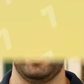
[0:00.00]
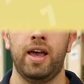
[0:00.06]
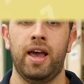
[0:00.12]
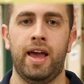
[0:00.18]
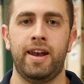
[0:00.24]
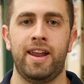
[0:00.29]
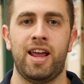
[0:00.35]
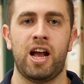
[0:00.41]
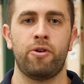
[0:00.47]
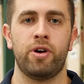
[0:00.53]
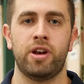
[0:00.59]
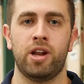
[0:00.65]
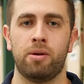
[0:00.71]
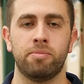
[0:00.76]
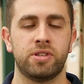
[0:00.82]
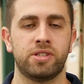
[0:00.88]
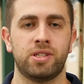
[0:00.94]
And now at
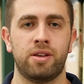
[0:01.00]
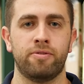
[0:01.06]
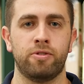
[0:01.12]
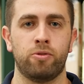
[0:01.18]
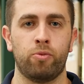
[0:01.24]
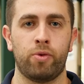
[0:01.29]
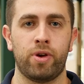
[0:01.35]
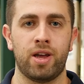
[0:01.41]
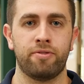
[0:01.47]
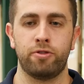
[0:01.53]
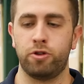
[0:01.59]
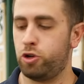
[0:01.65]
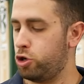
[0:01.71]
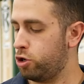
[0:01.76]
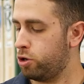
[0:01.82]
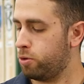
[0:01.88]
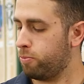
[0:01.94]
number 7, we have a
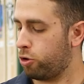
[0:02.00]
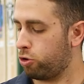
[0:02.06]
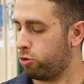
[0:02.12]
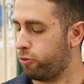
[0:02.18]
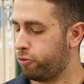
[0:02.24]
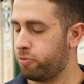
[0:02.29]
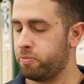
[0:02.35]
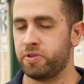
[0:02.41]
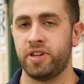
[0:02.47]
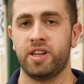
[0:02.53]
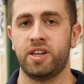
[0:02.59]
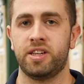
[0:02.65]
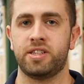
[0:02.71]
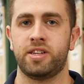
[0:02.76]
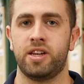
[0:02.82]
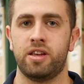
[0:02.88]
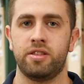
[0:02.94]
new model from
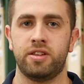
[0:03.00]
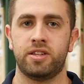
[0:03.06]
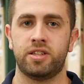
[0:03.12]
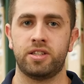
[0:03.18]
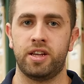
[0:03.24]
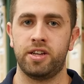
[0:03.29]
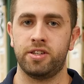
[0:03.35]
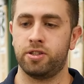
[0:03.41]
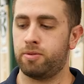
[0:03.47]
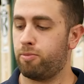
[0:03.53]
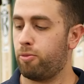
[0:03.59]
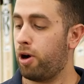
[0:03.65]
DSC this season.